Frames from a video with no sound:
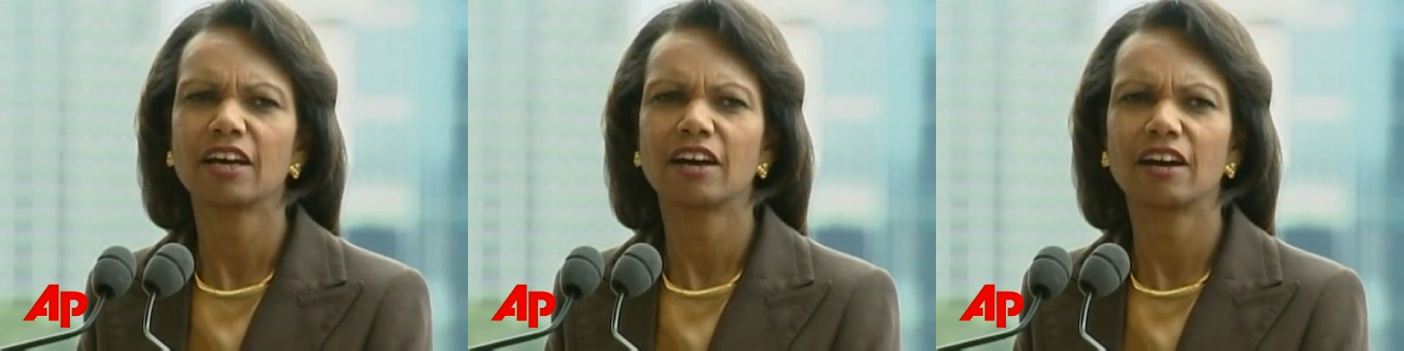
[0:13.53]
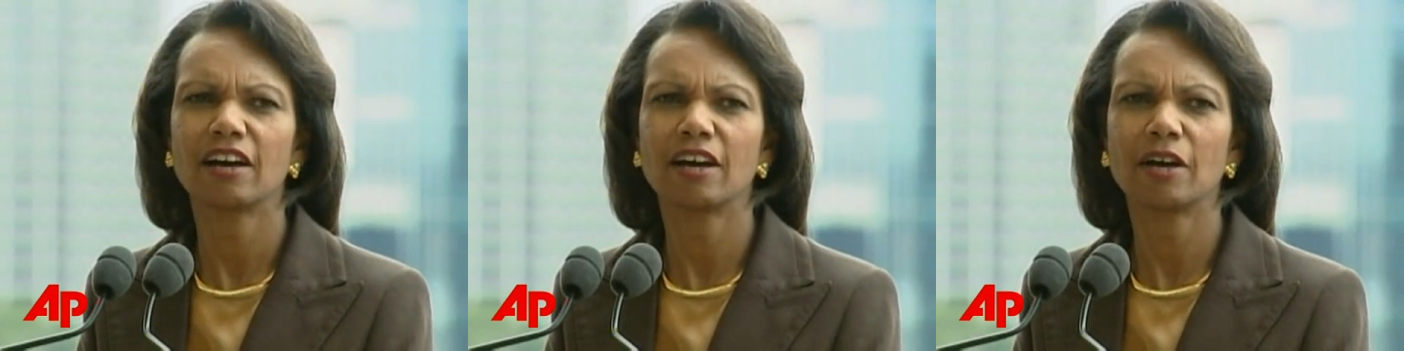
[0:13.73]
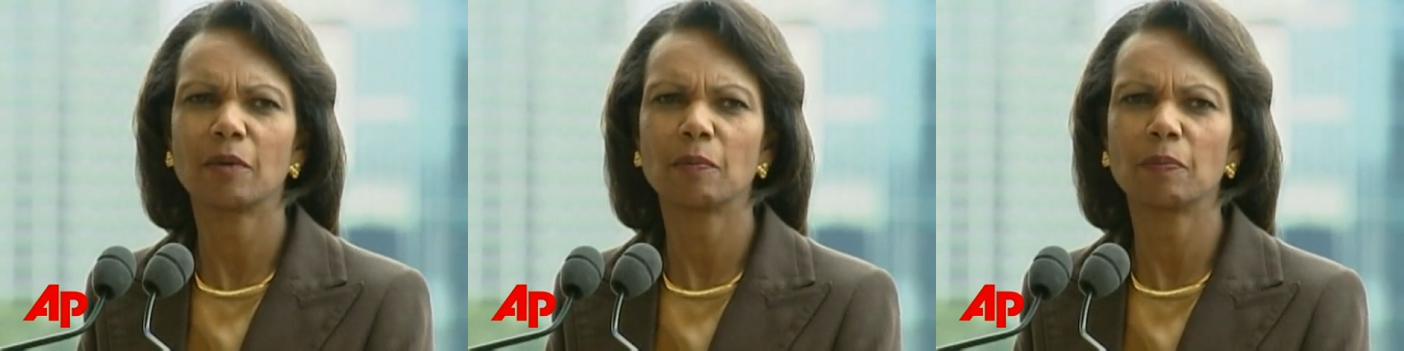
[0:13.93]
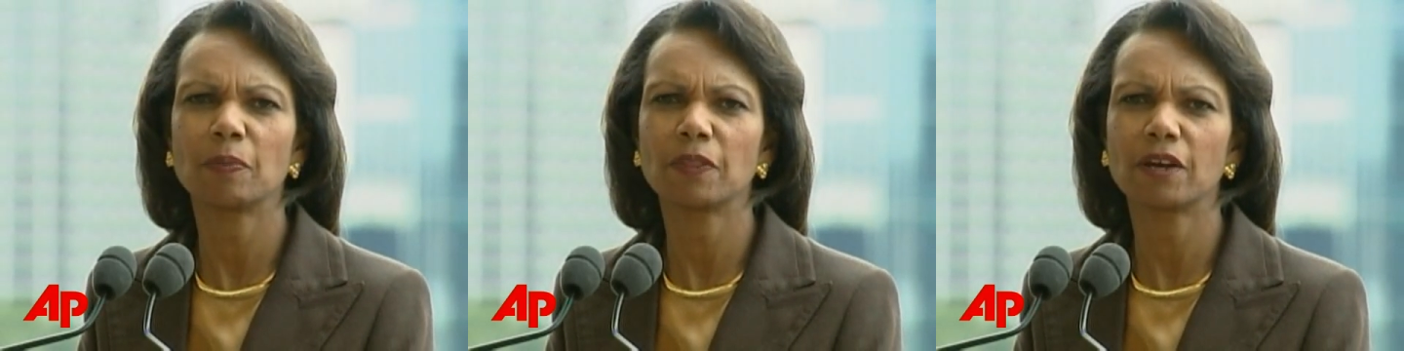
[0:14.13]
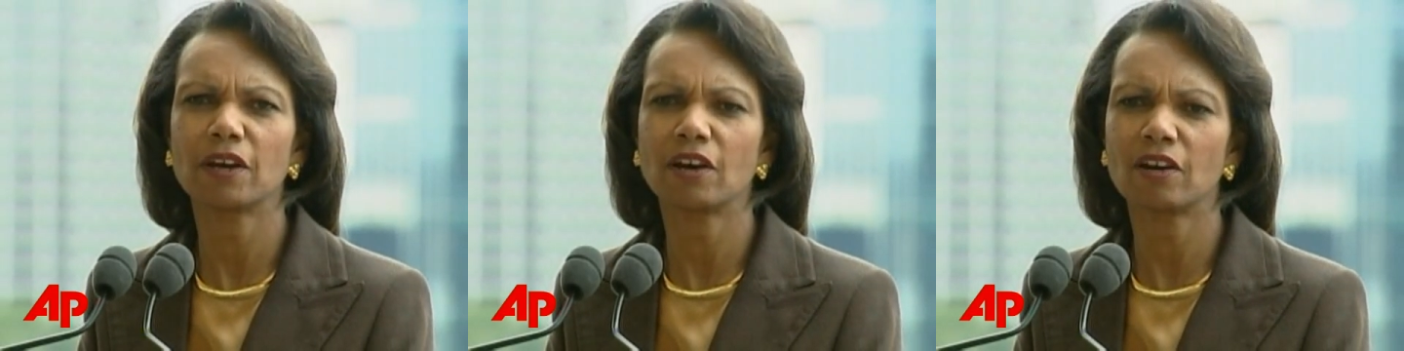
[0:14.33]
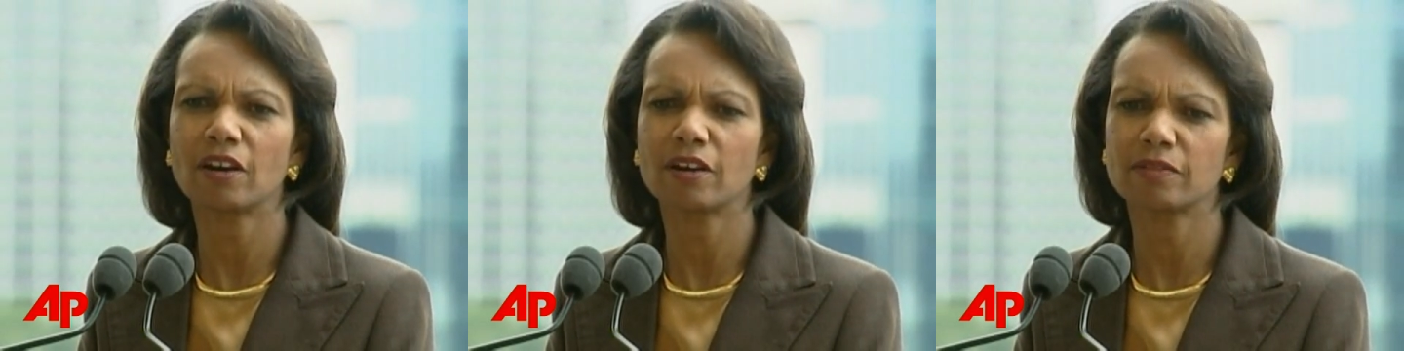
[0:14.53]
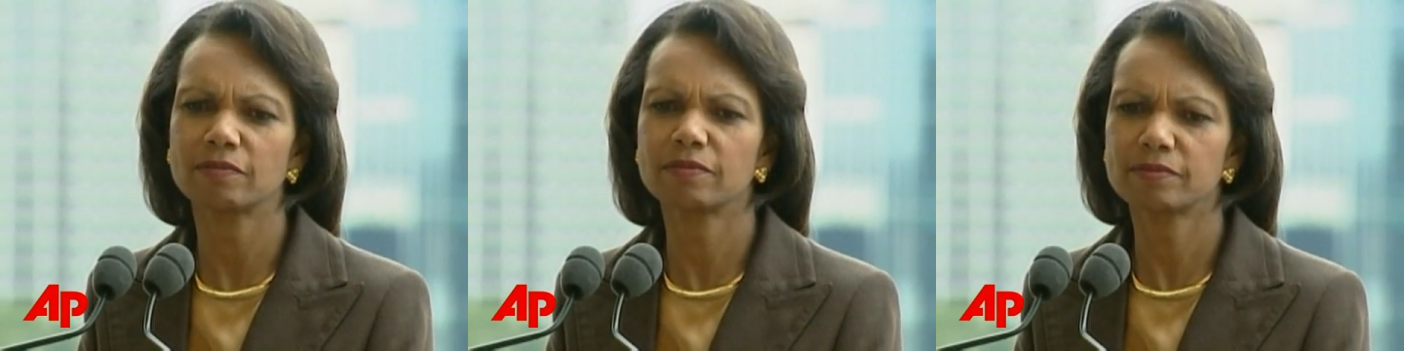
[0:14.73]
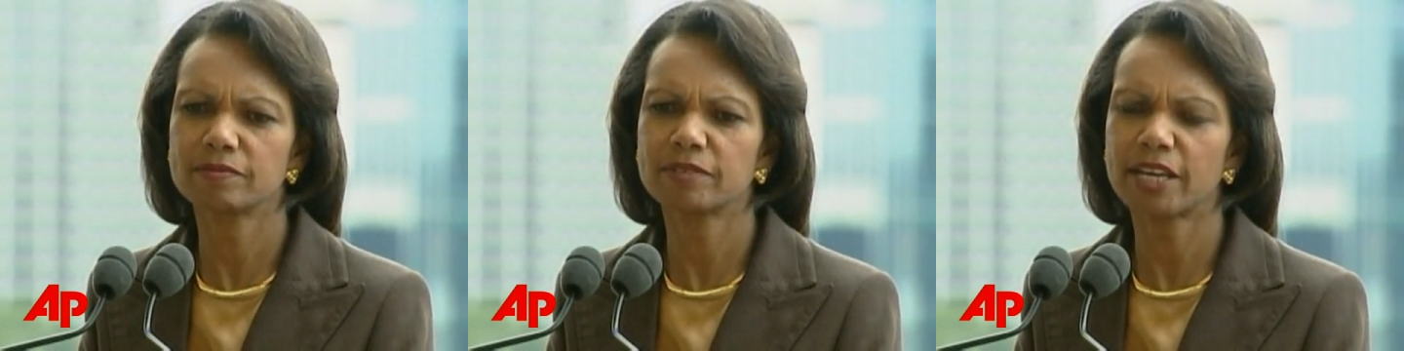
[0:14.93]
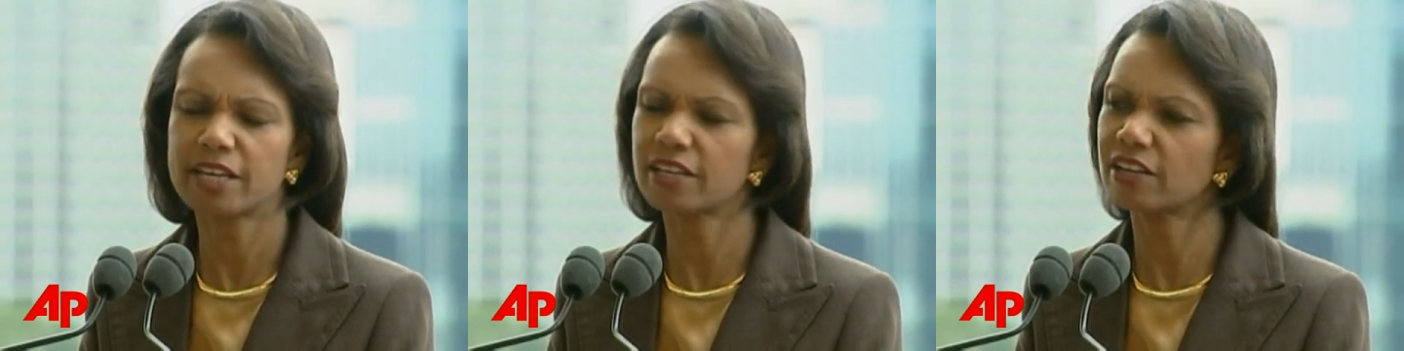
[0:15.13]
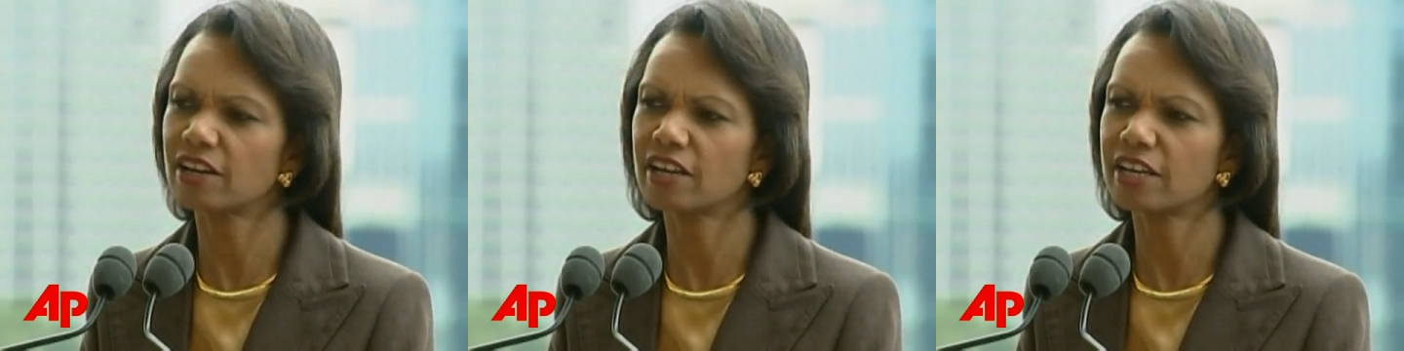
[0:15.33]
um, are
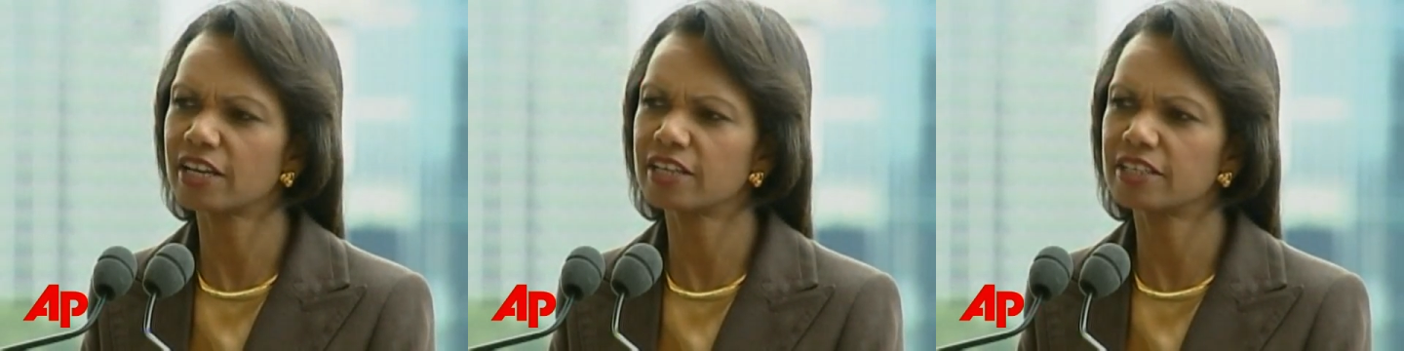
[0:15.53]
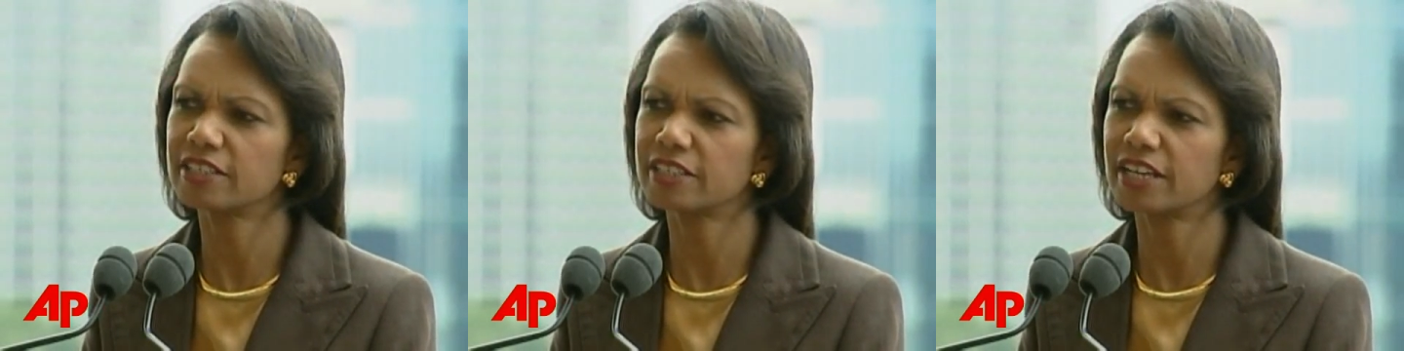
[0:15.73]
taken on and,